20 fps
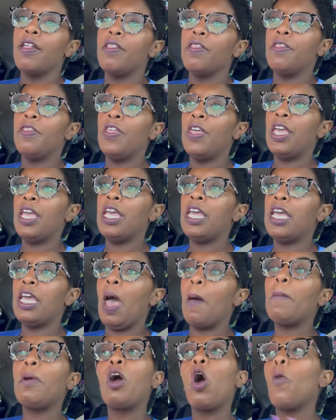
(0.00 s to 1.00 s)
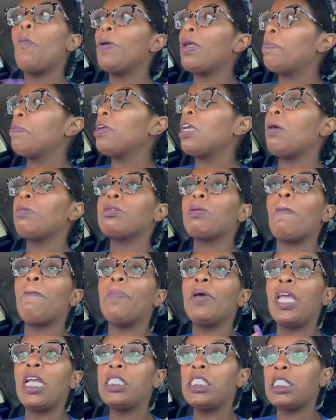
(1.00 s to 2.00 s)
Then I'm gonna go pick me up some
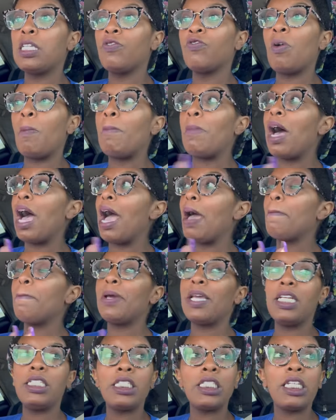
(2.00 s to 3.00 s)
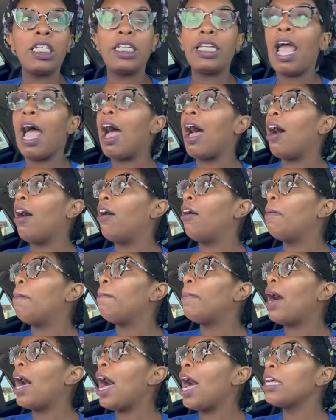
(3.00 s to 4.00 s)
pizza from Mod Pizza, y'all.
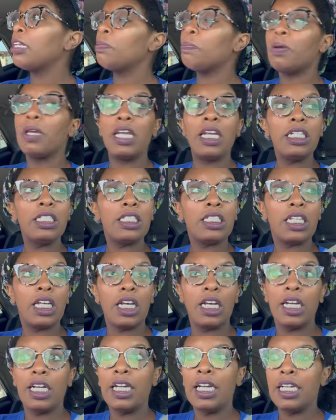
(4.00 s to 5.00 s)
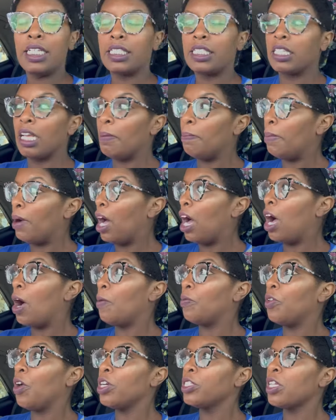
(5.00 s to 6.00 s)
Mod Pizza is the
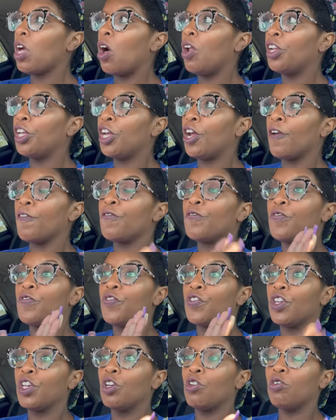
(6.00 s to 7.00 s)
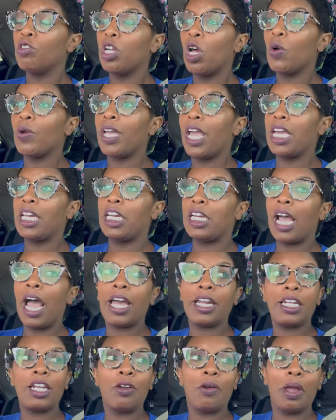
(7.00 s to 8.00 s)
bomb. There's only a few located
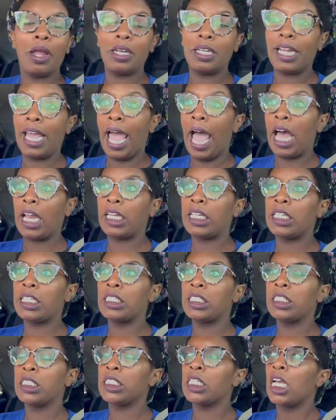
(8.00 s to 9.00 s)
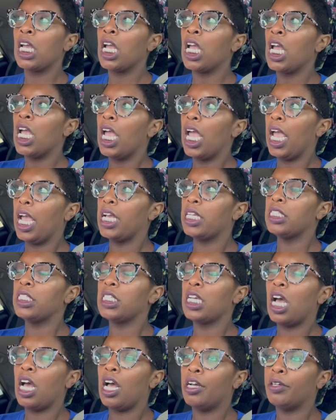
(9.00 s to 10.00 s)
out here in Dallas. And
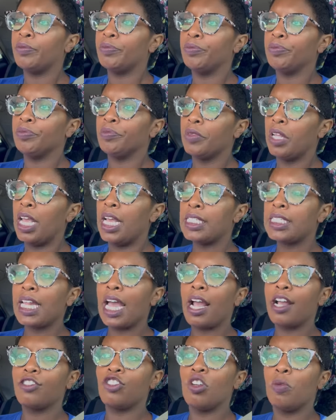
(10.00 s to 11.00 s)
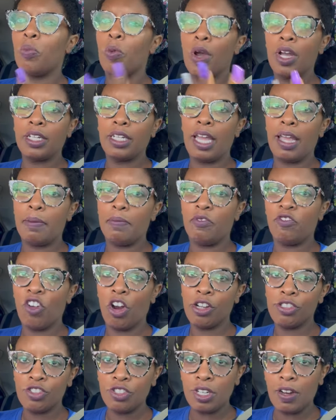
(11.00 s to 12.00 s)
um, it's like a Chipotle
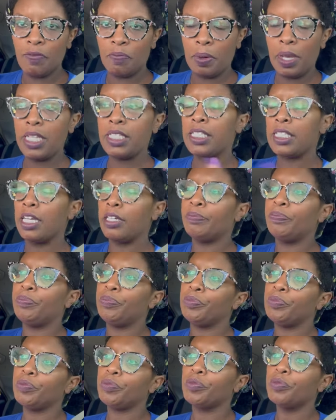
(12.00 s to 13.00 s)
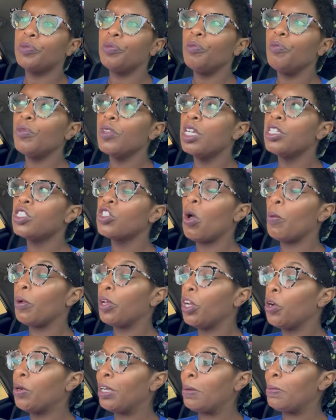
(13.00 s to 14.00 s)
version of pizza. So I'm
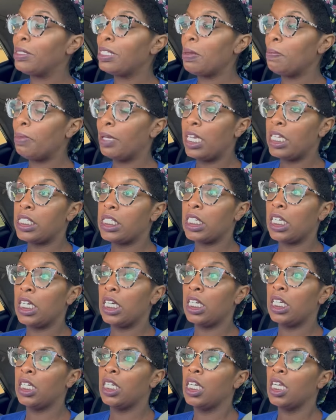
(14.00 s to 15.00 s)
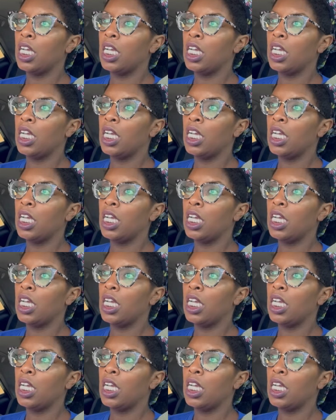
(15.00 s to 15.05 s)
gonna go get me some pizza.